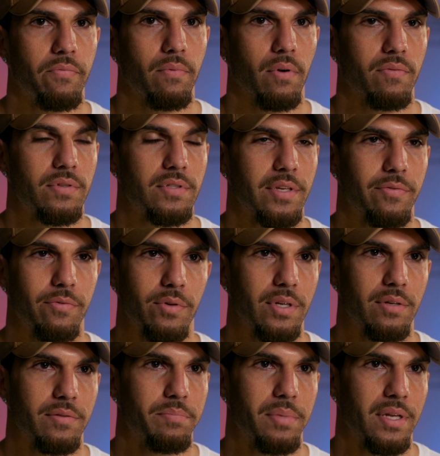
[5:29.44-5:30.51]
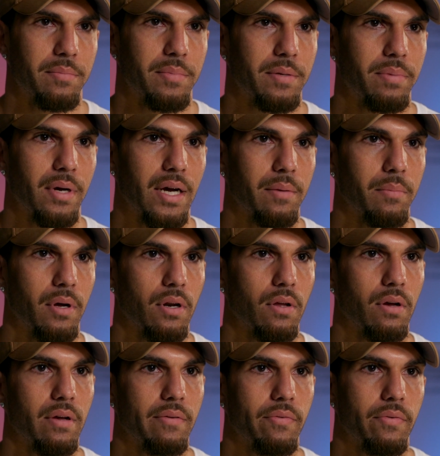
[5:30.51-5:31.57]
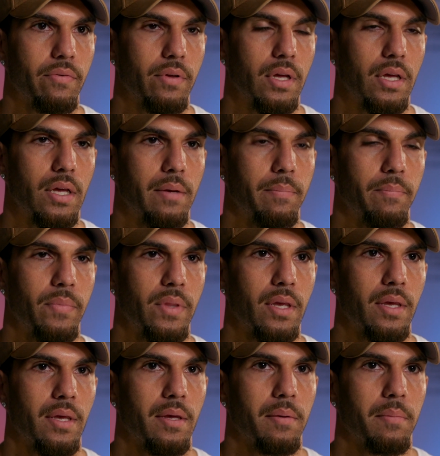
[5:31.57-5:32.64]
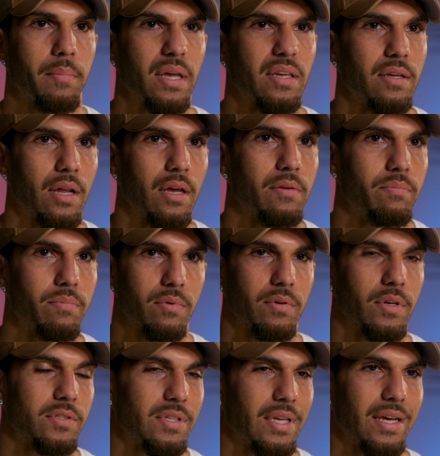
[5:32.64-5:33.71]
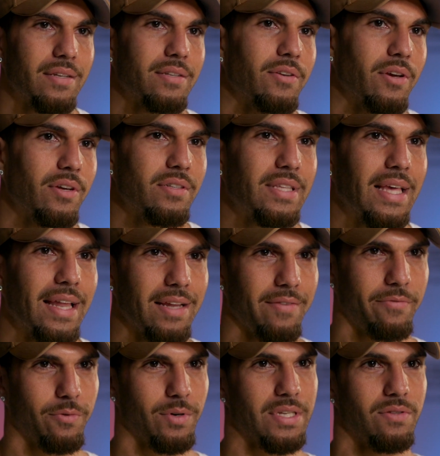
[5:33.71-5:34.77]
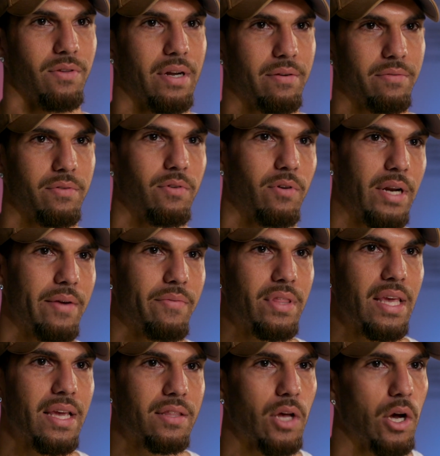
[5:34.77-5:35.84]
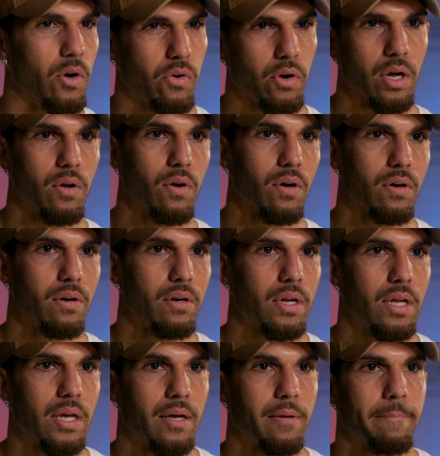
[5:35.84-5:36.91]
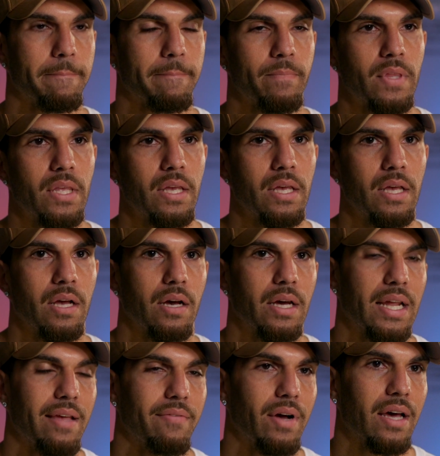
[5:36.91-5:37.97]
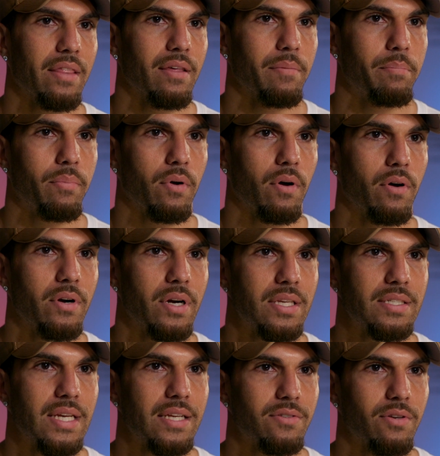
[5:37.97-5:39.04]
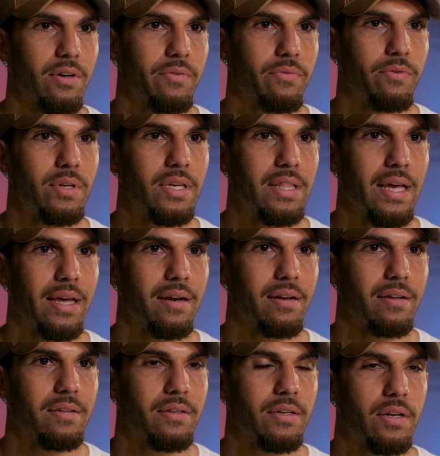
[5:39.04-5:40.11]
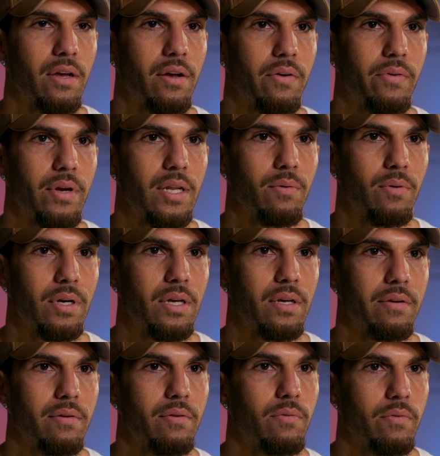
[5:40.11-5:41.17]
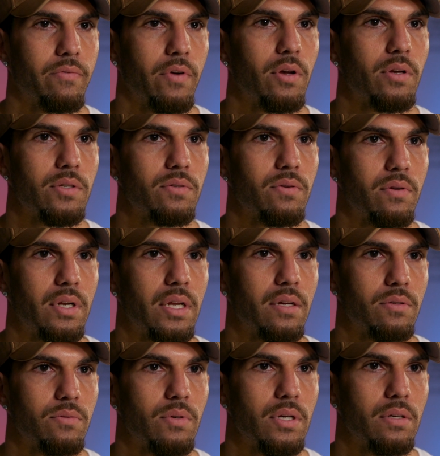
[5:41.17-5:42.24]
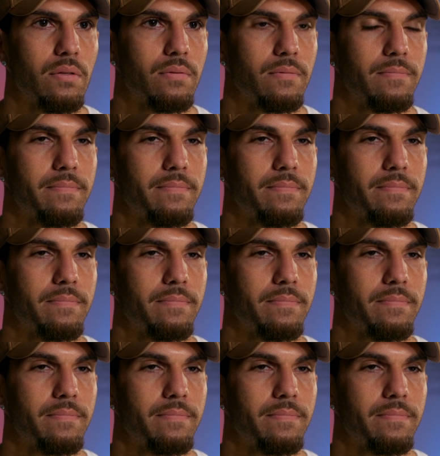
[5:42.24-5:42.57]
Obviously footy has been a big part of my life. I start to notice that footy's not everything. The older I got, and I have other priorities outside of footy that, you know, I really want to focus on now as well.